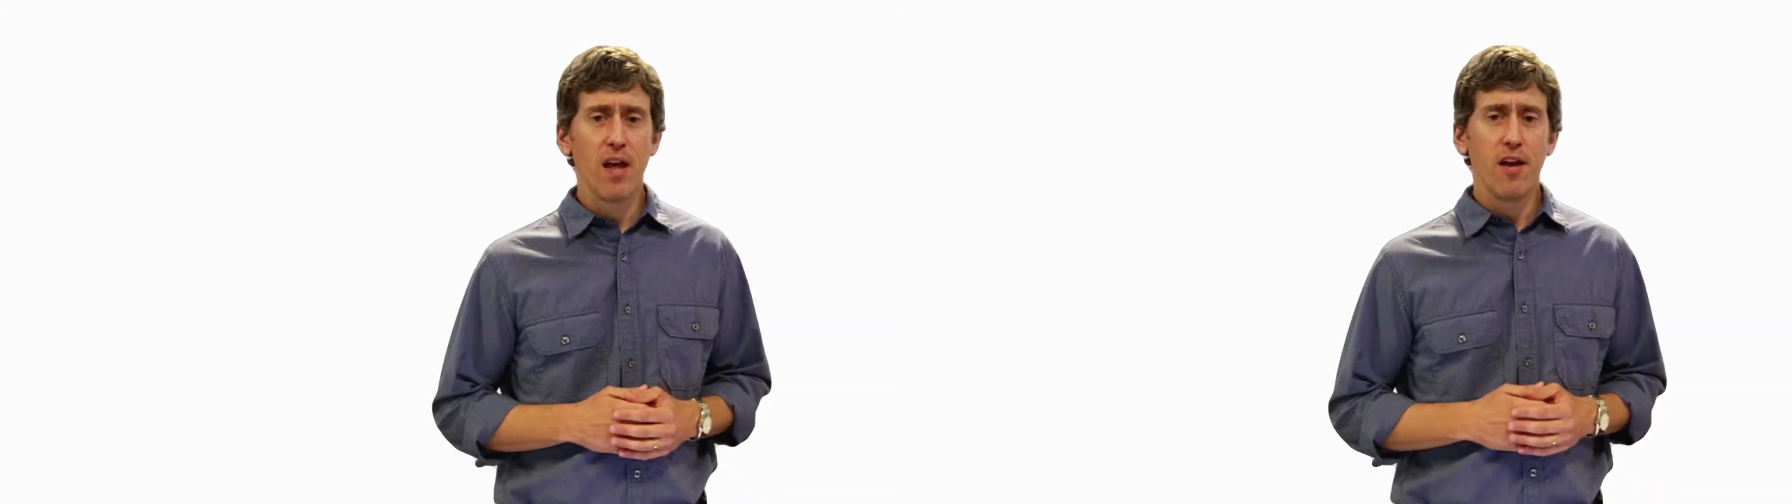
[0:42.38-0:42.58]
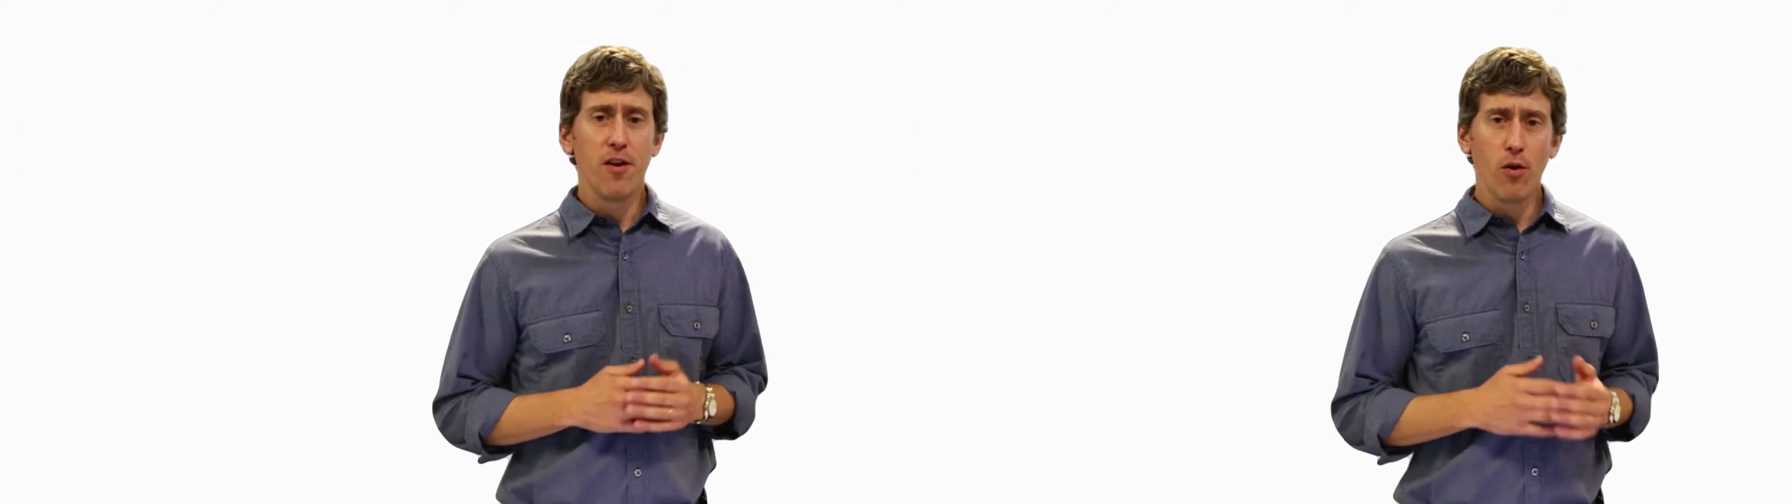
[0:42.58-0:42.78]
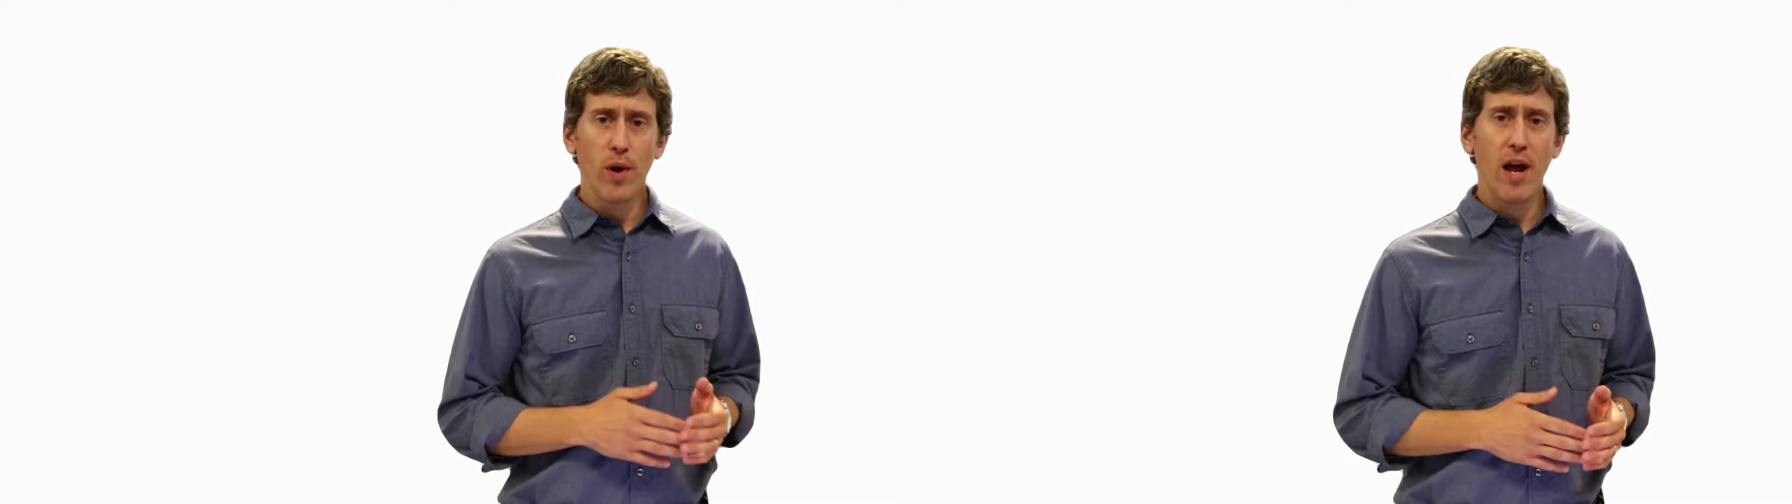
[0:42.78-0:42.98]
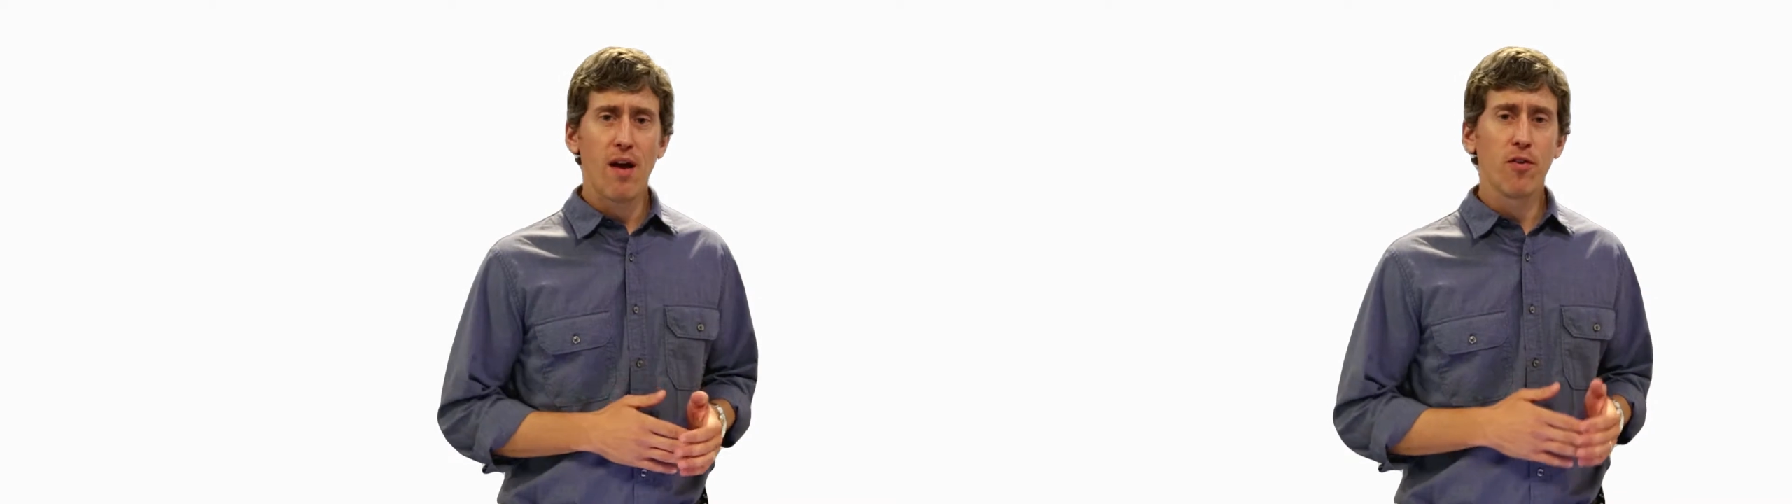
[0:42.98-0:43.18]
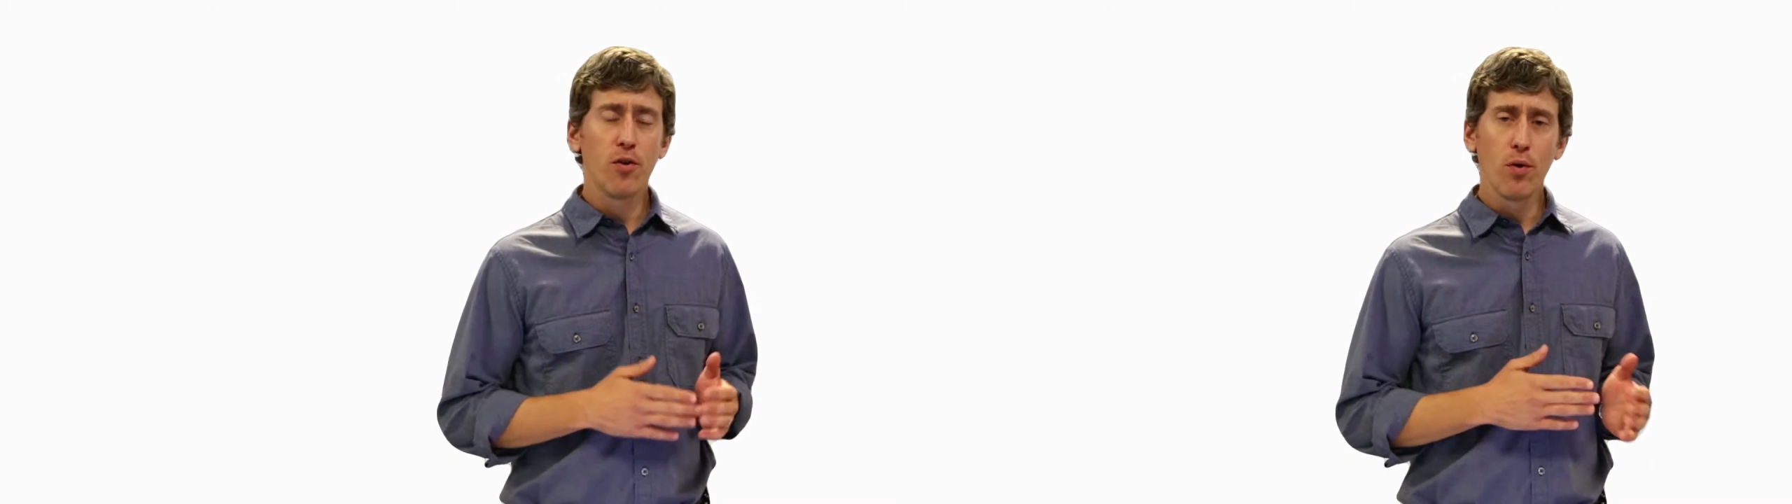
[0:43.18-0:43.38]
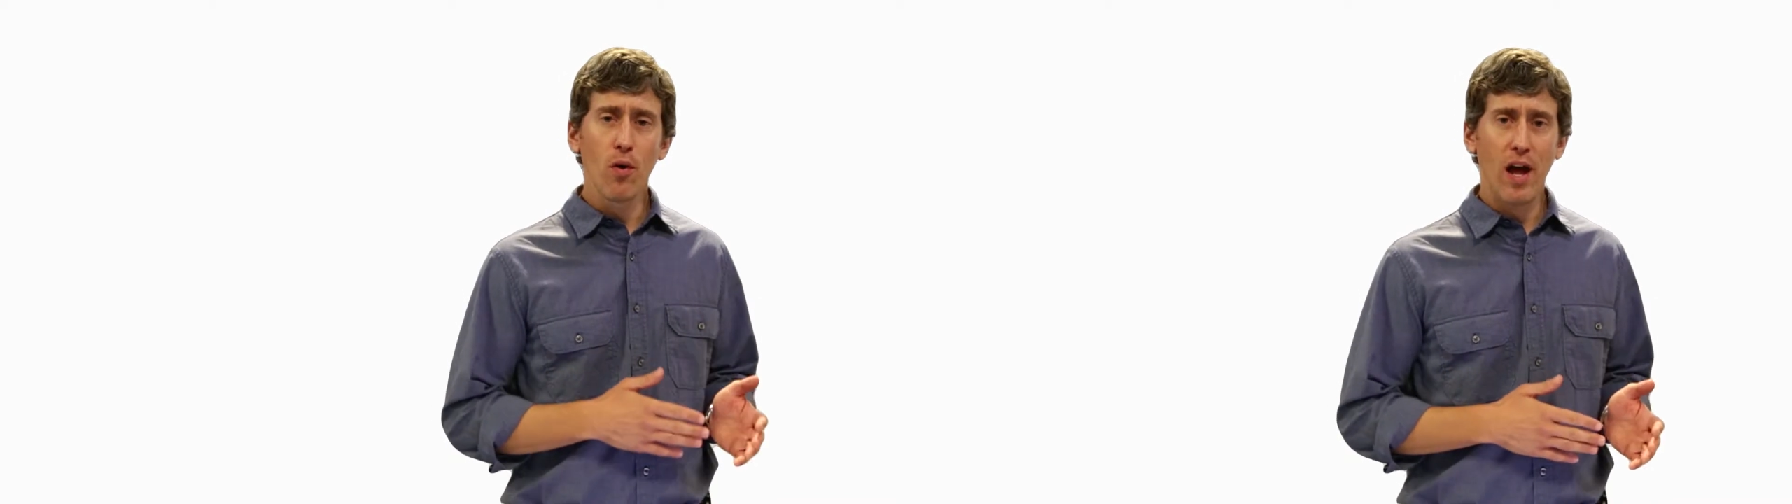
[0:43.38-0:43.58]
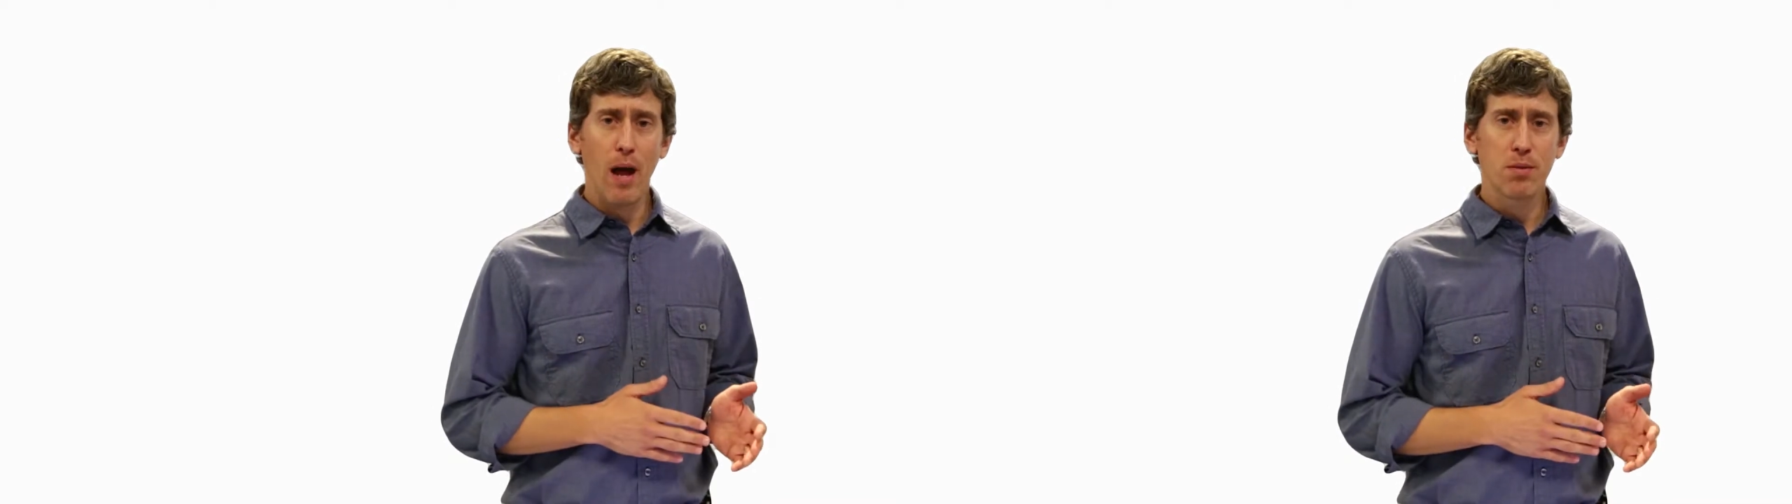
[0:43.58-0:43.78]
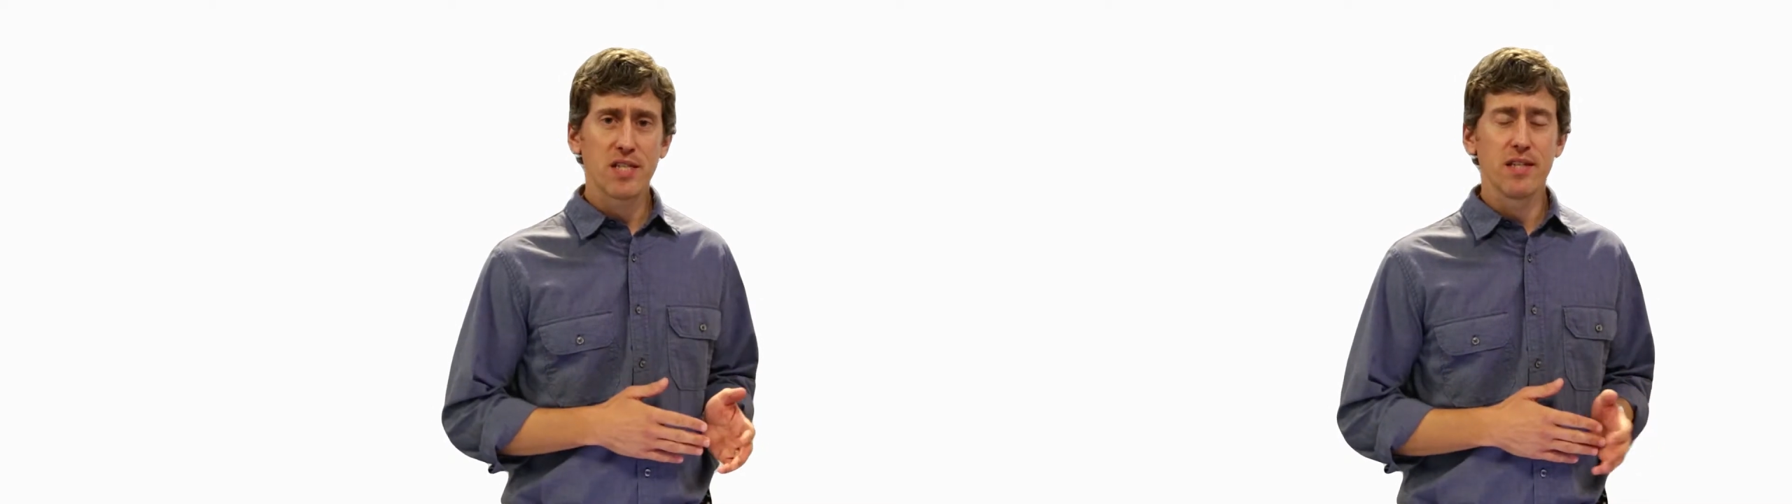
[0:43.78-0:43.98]
Here we have Google
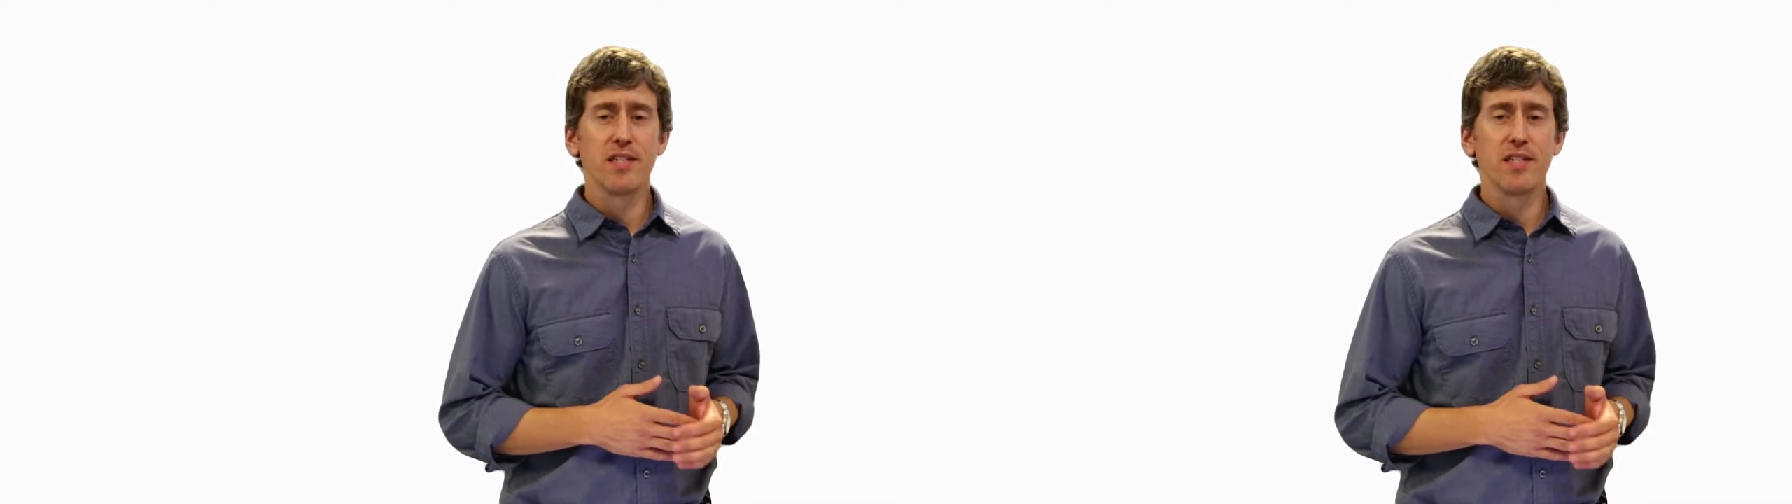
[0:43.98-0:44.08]
Apps